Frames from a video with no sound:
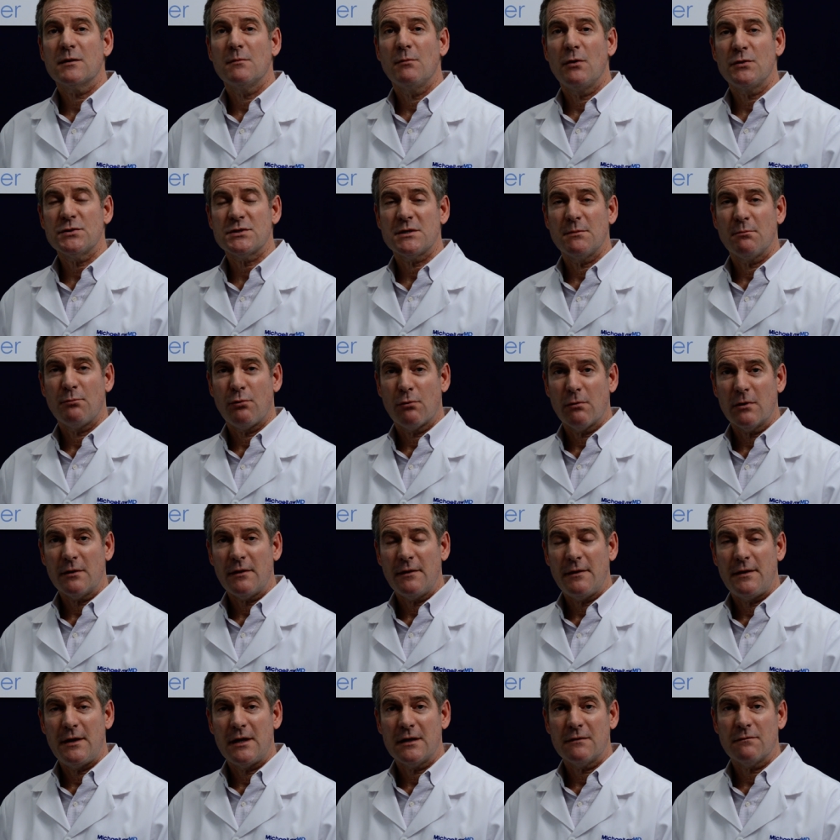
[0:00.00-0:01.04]
the most
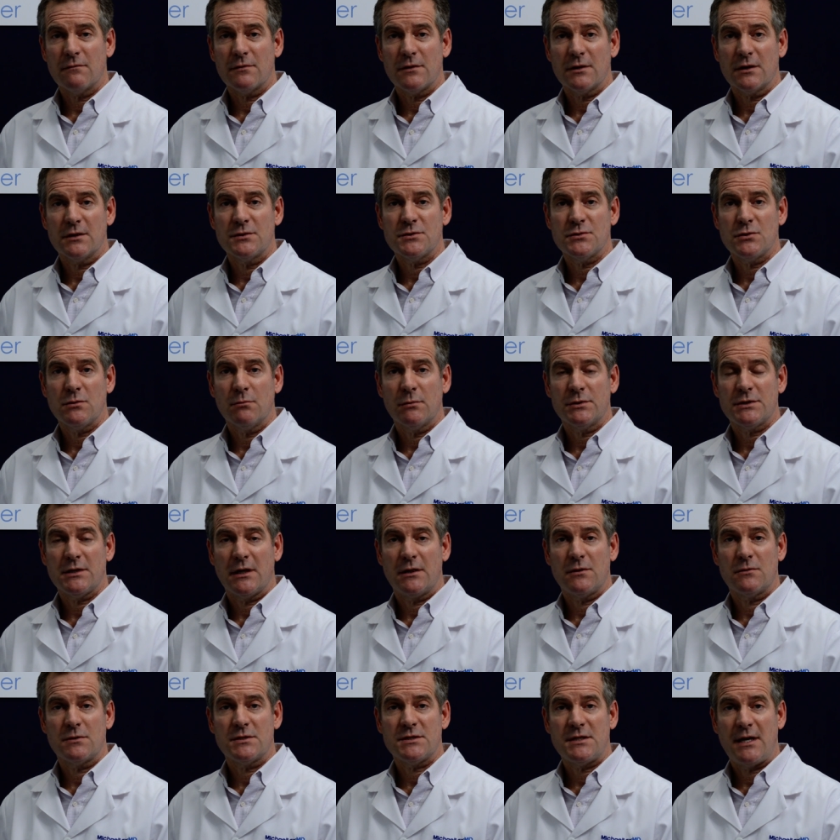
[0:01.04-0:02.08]
important thing for the consumer to
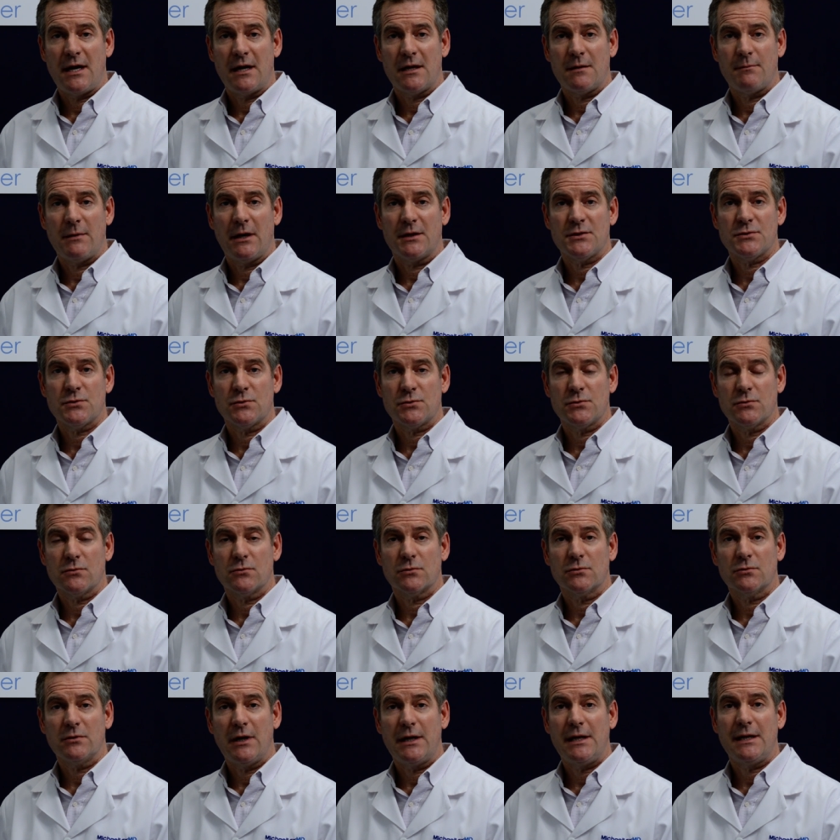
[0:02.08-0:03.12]
understand about
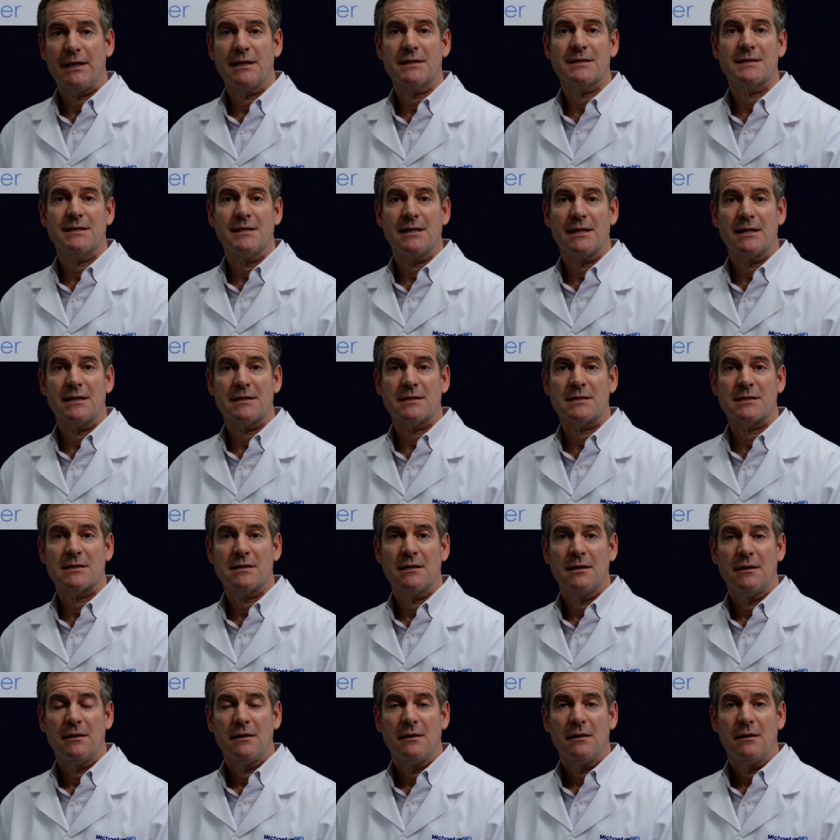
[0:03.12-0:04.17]
surgical training is this.
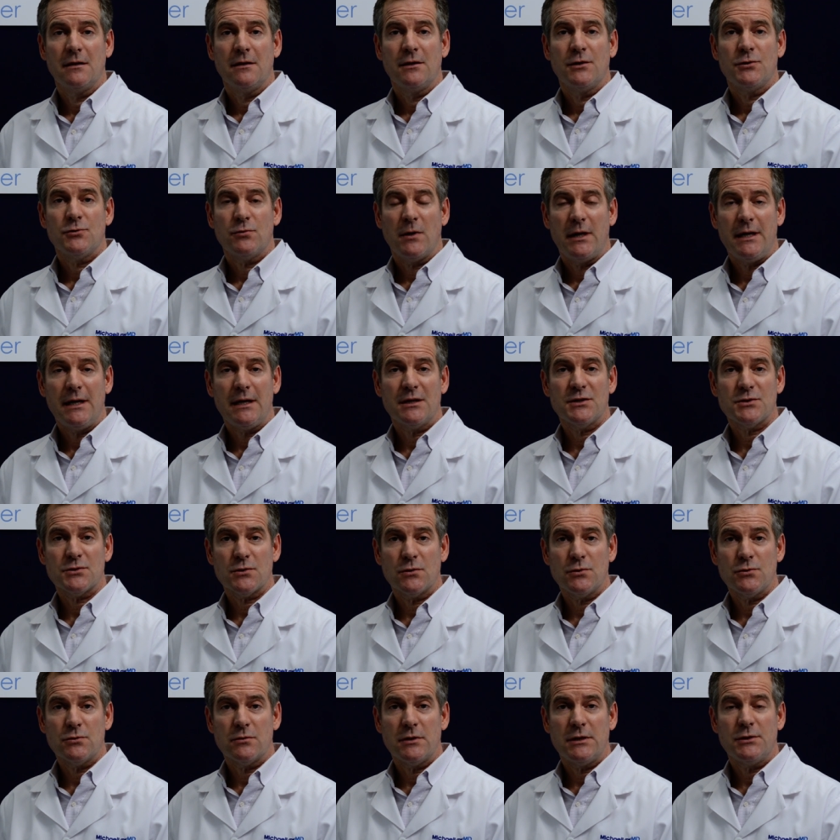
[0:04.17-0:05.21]
Training in
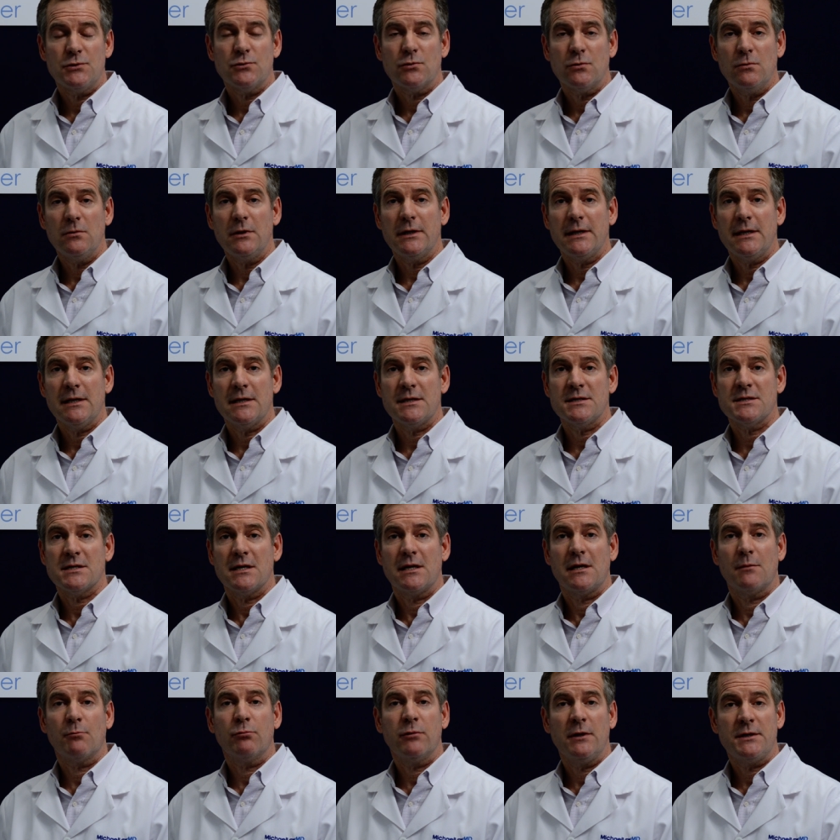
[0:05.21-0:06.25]
surgery truly is
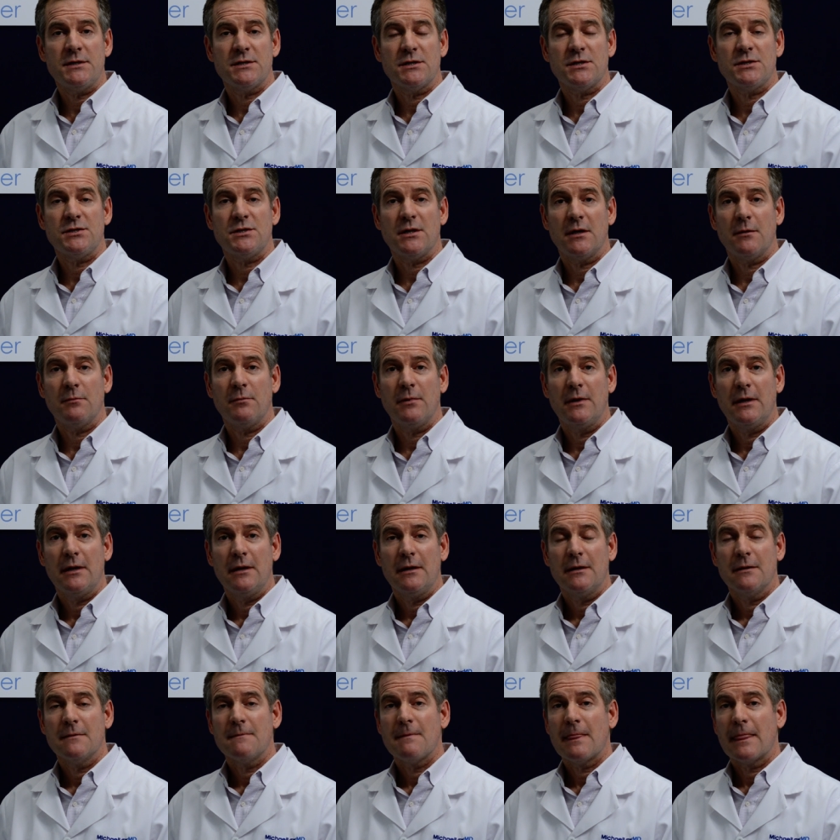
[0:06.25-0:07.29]
an apprenticeship,
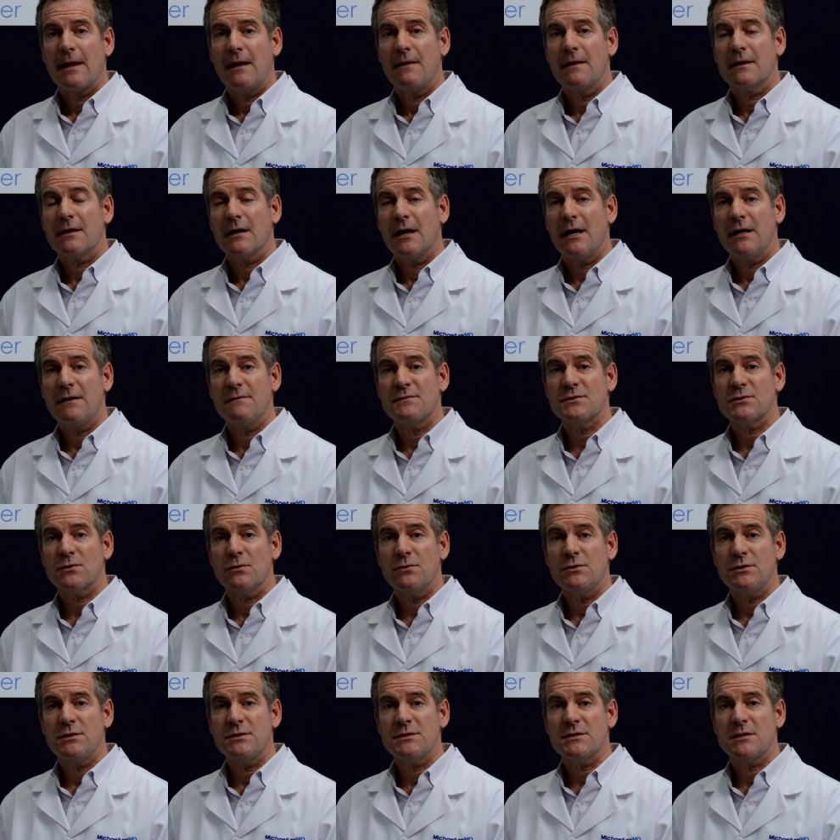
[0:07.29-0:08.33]
and the kind of
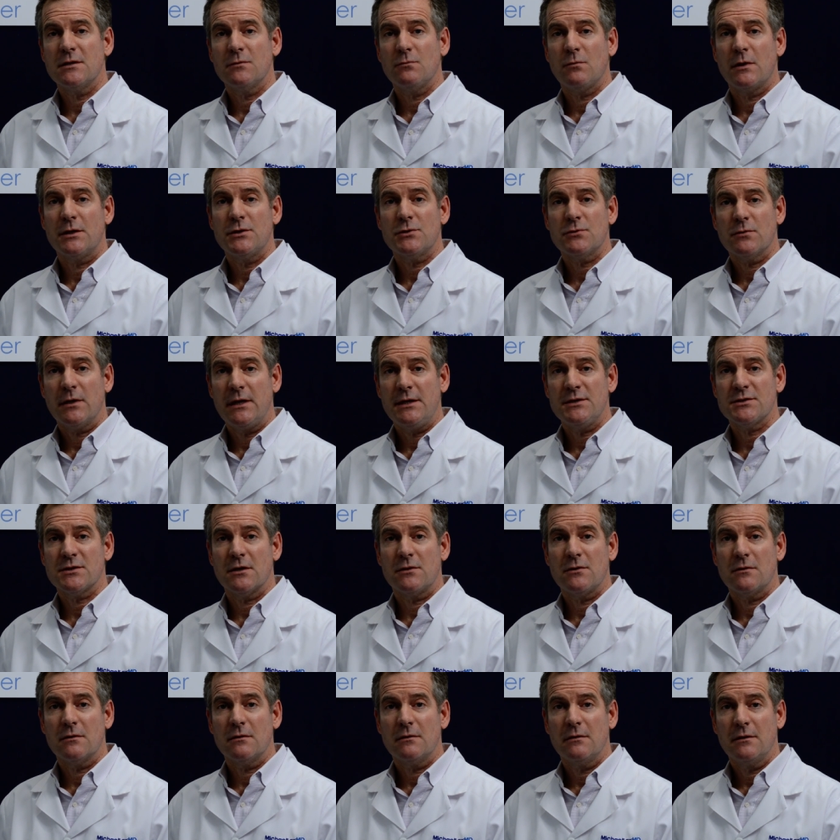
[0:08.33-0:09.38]
surgeons that one trains
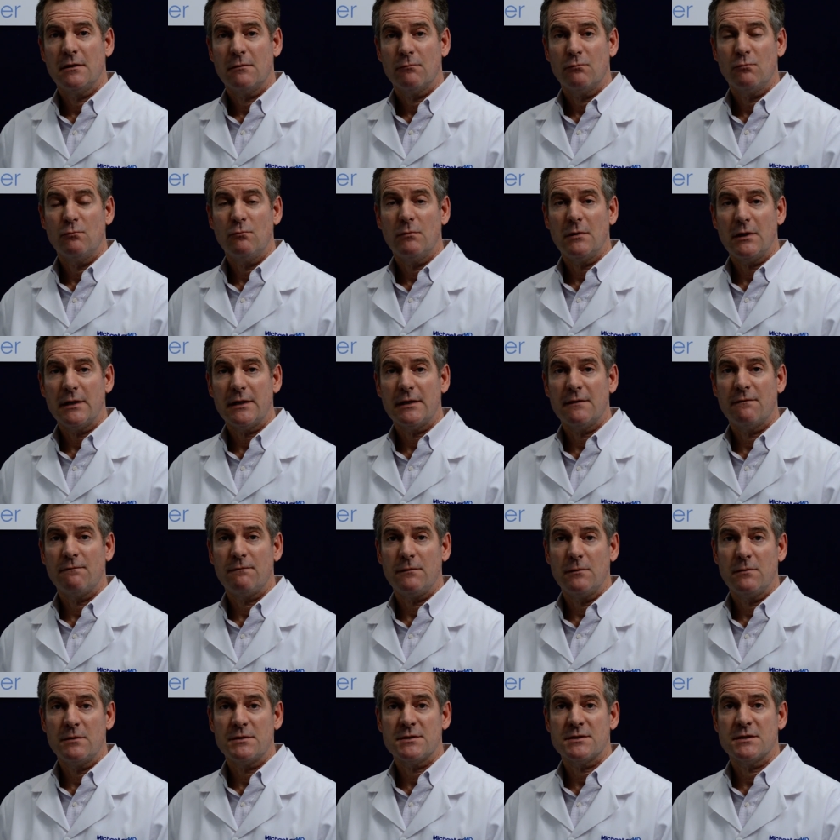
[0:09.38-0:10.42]
under really
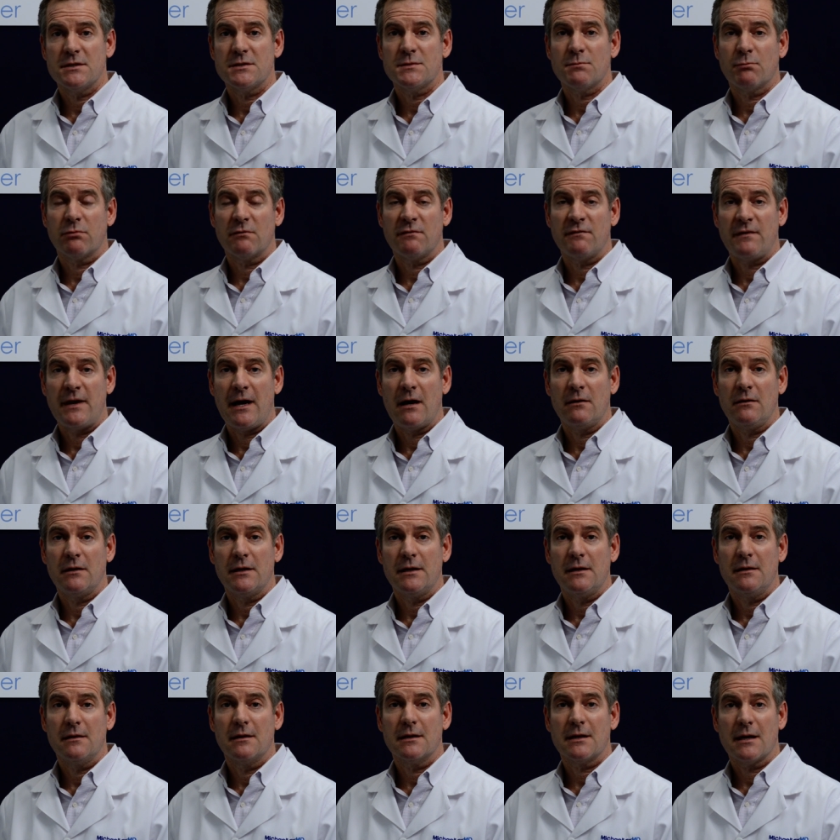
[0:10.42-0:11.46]
influences
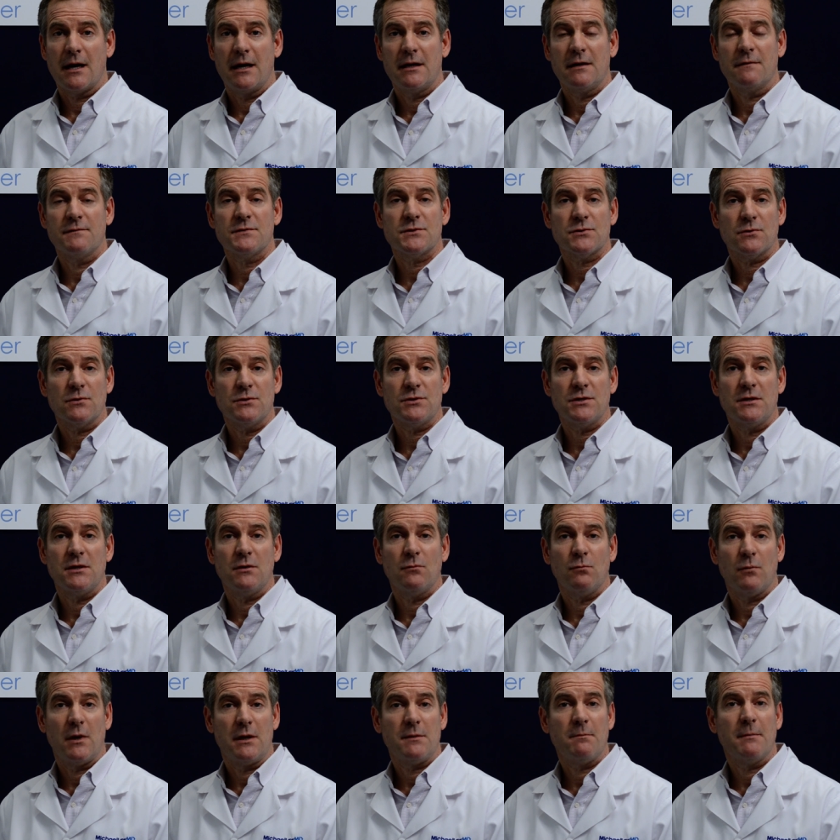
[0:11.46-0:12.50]
profoundly the kind of surgeon
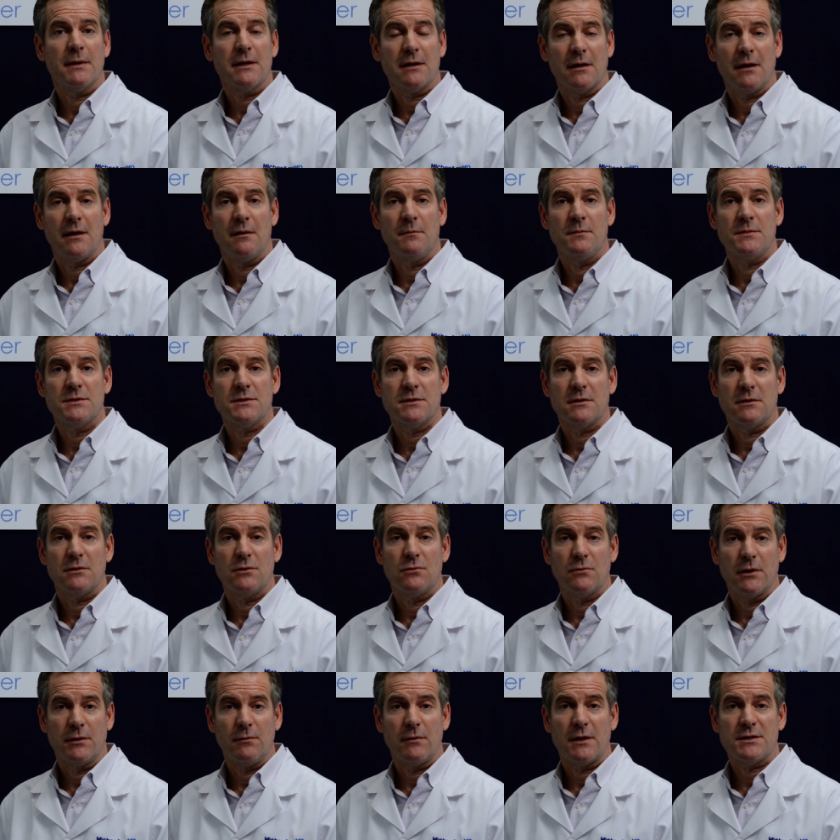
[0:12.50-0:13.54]
that one becomes
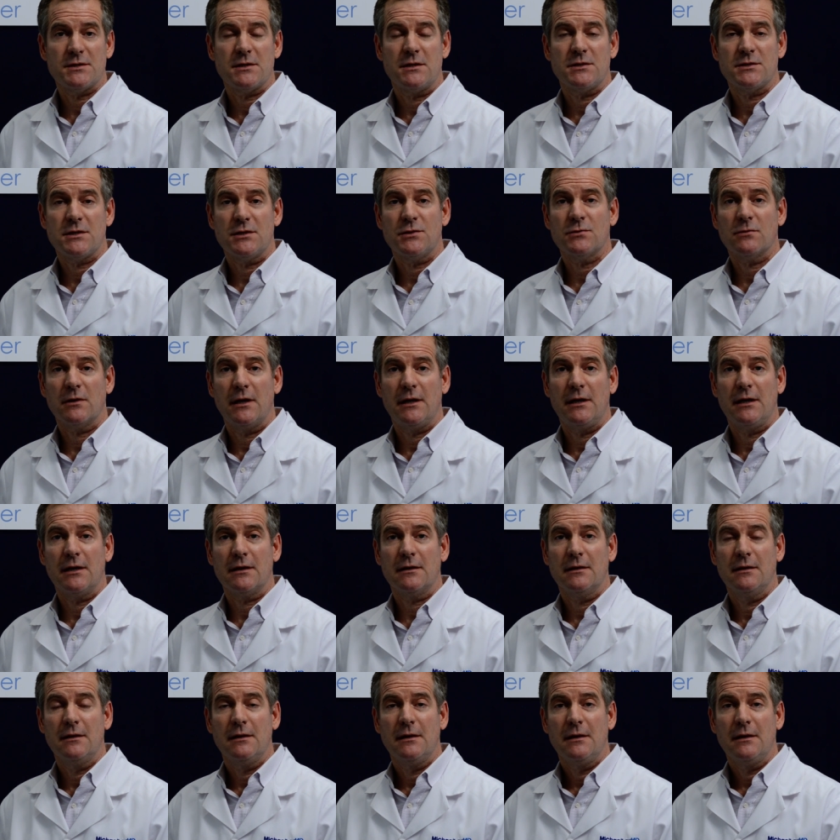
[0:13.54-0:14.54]
during residency training.